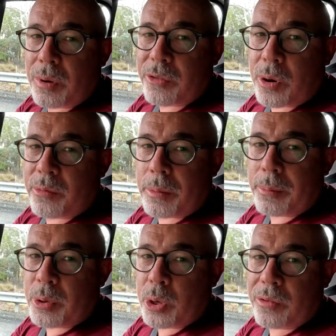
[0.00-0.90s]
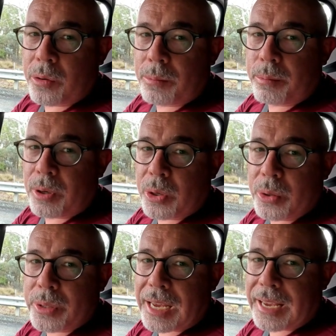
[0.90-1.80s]
We've gone from a beautiful
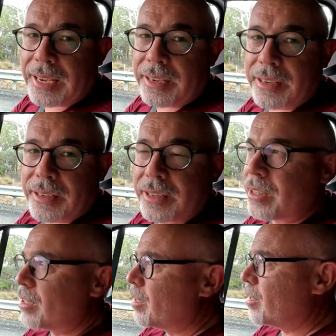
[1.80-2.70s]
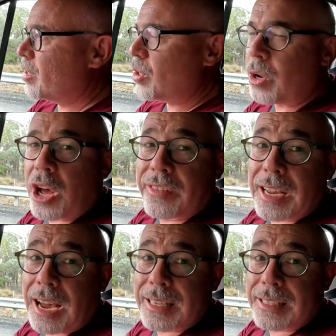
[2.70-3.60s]
blue day to an
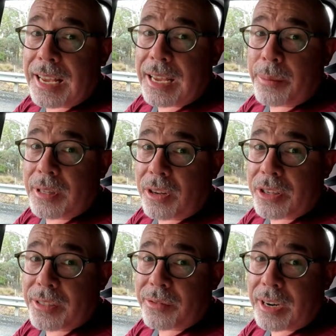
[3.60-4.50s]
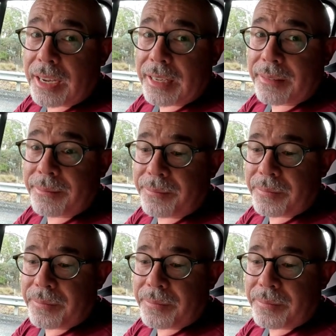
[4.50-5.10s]
overcast day with lots of rain.